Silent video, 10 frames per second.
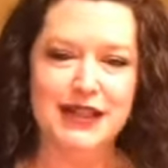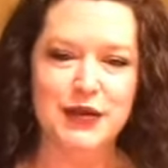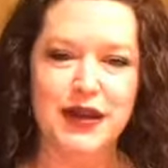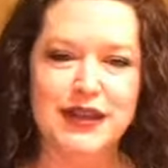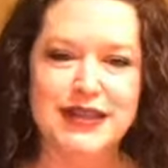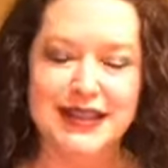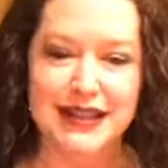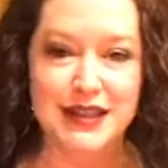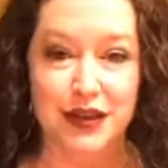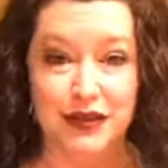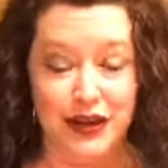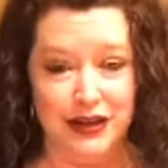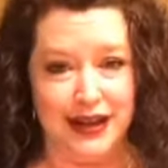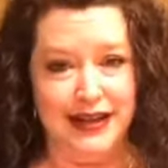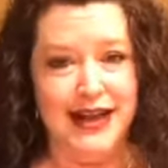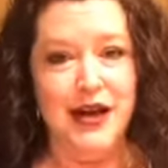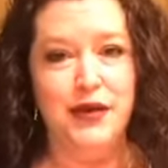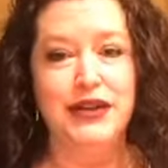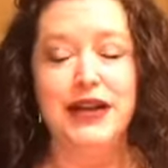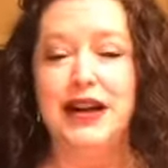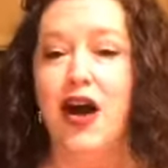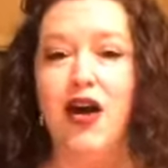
So we're gonna sing a song for y'all tonight. We've done